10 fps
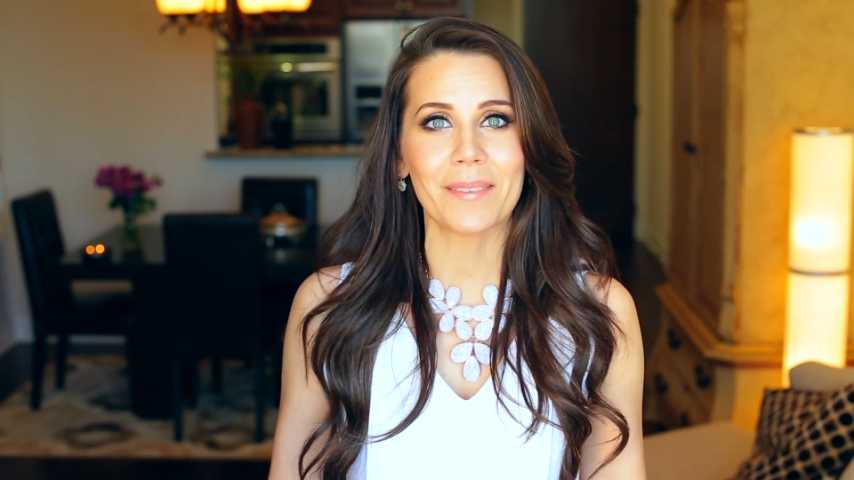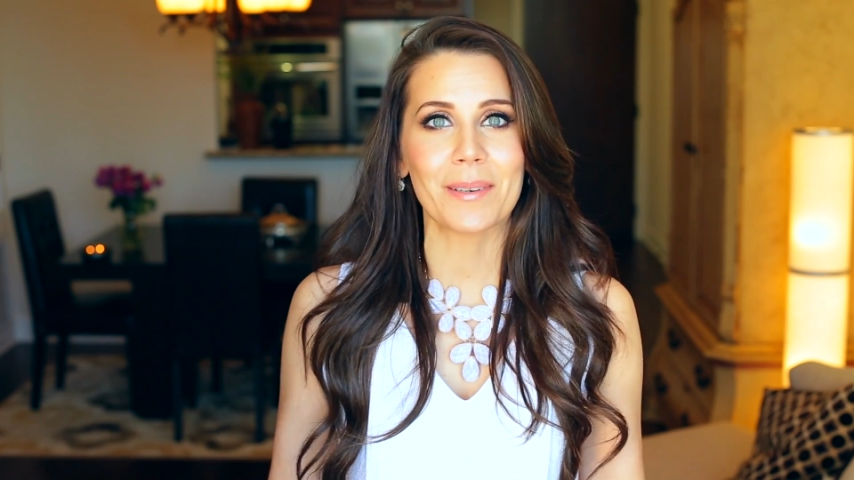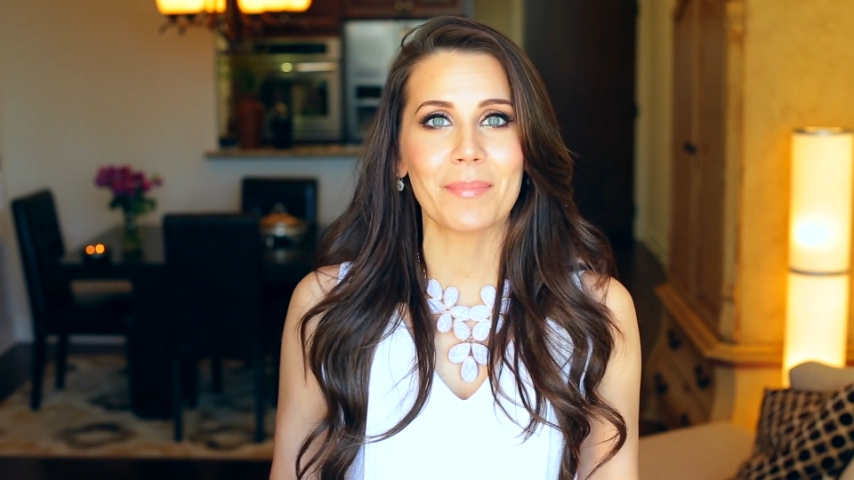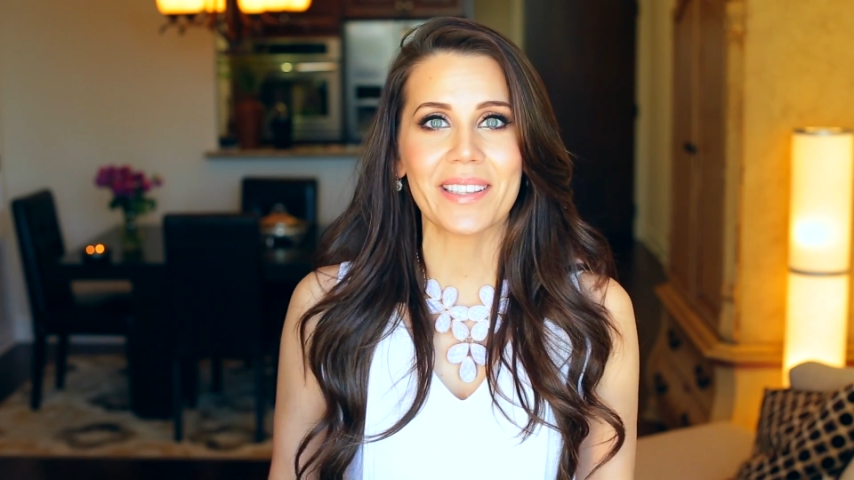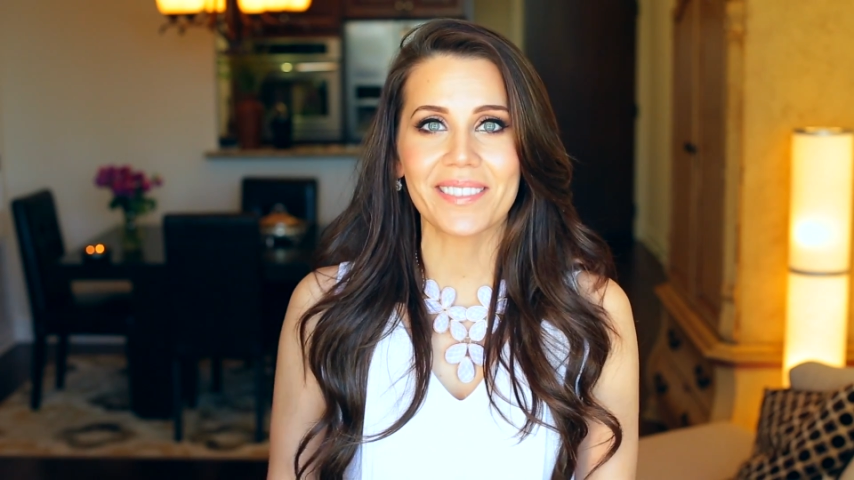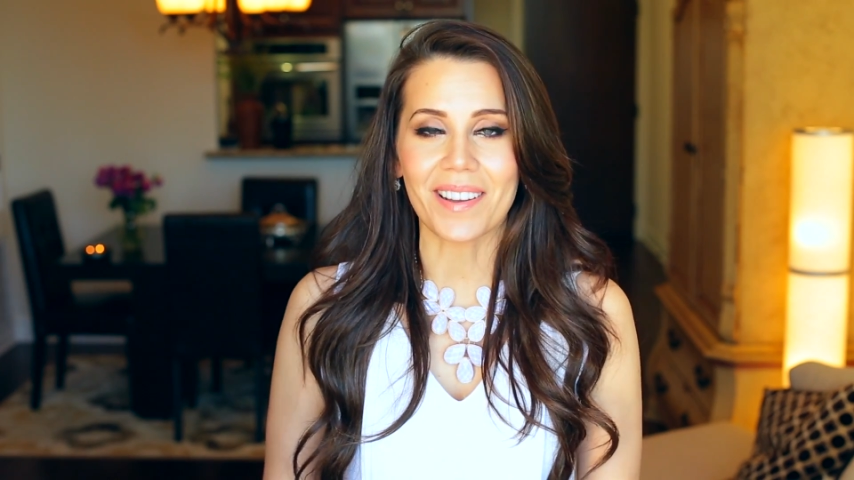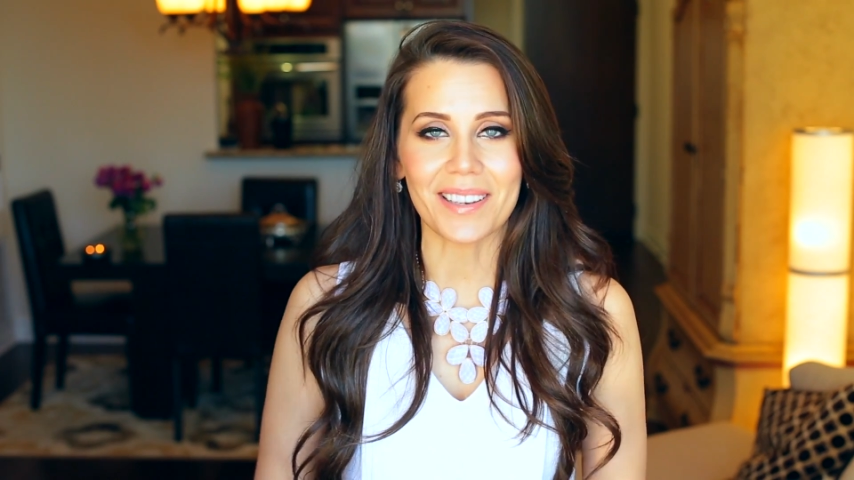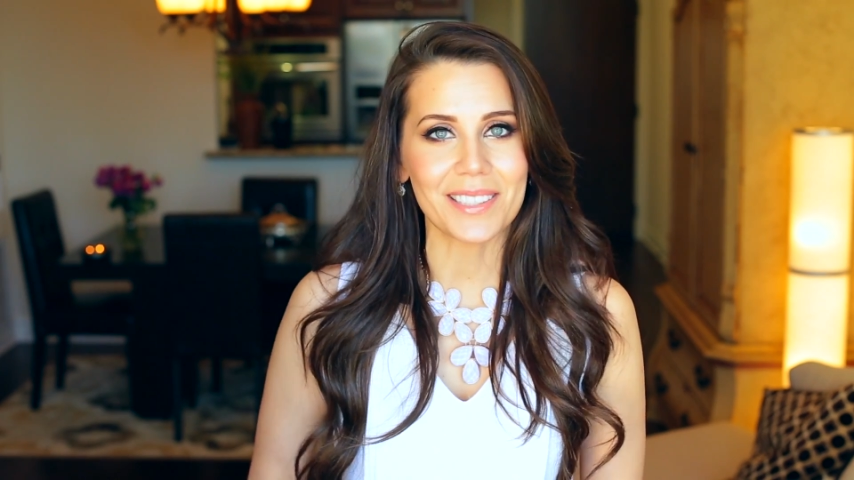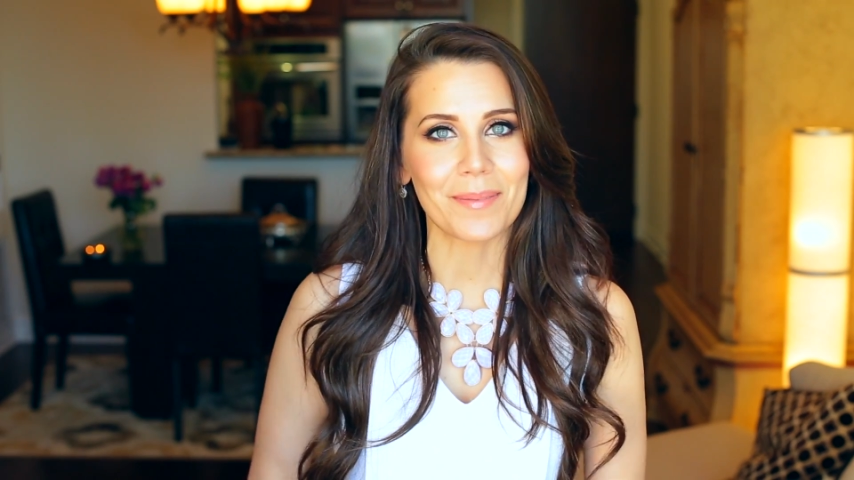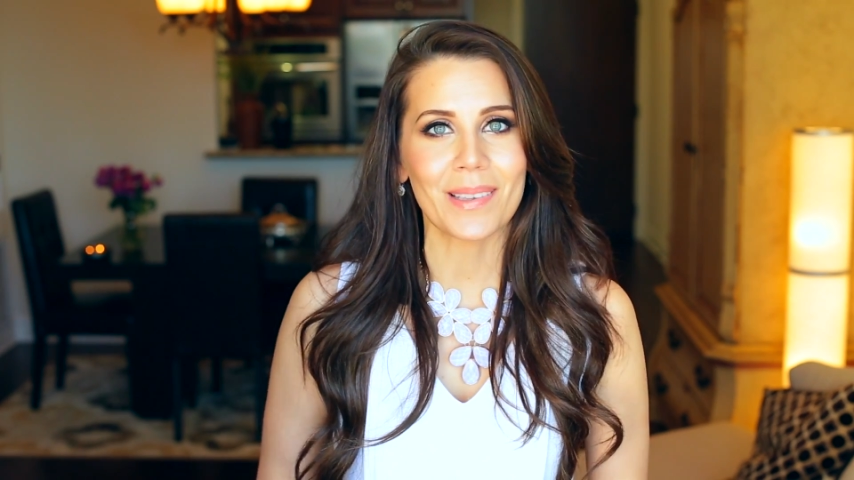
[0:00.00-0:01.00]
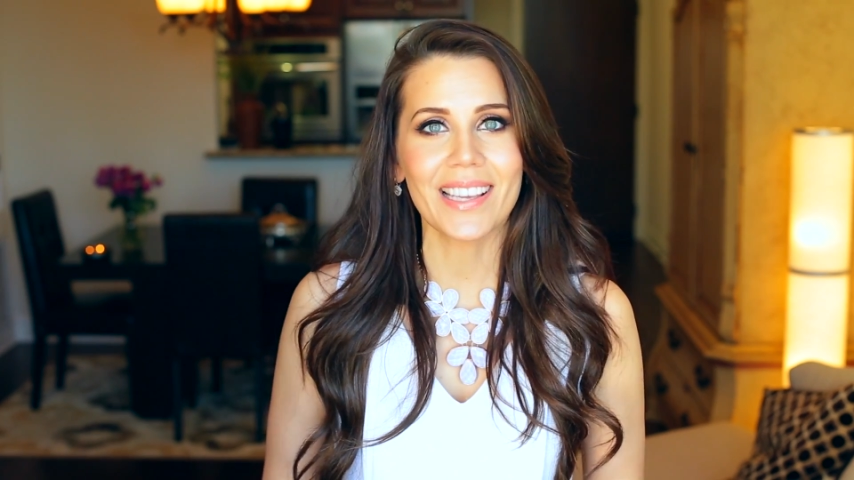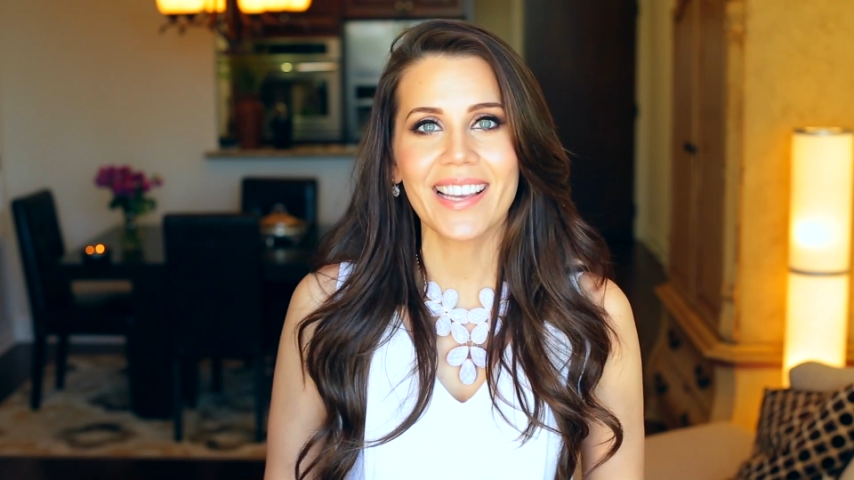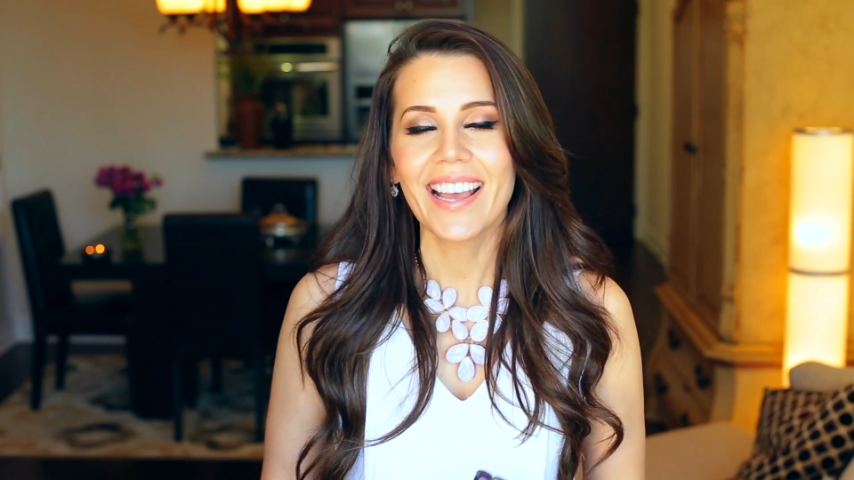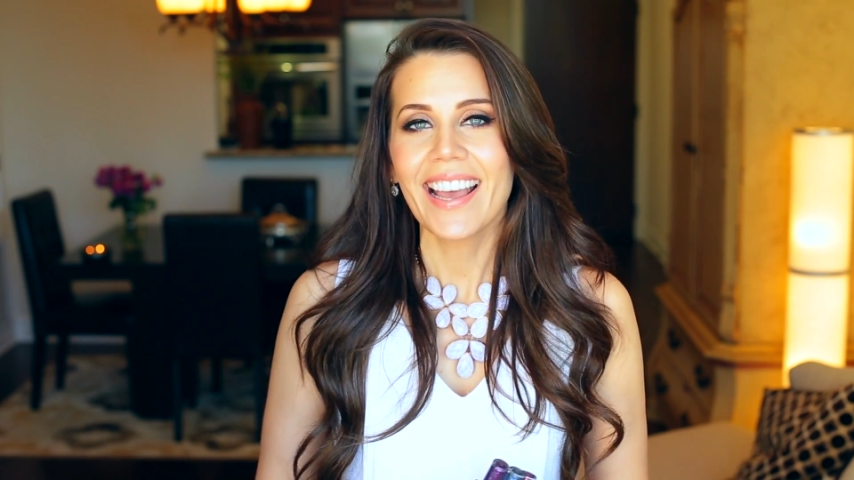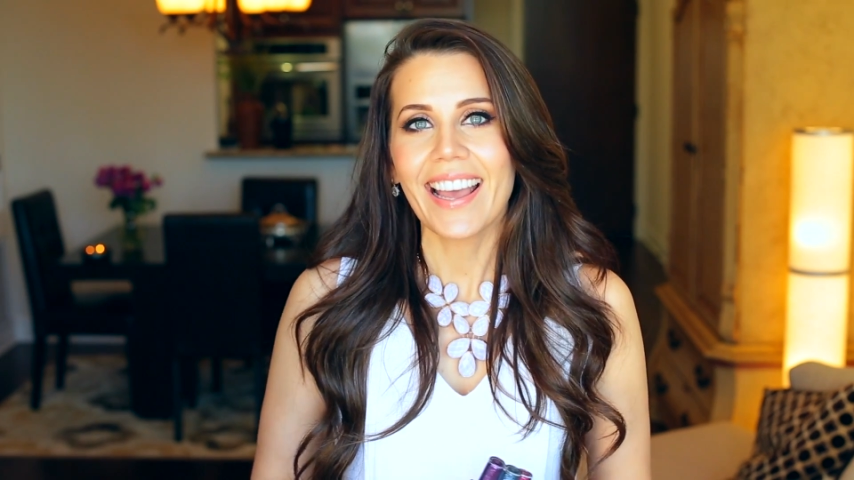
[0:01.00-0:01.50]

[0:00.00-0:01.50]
It would mean a lot to me.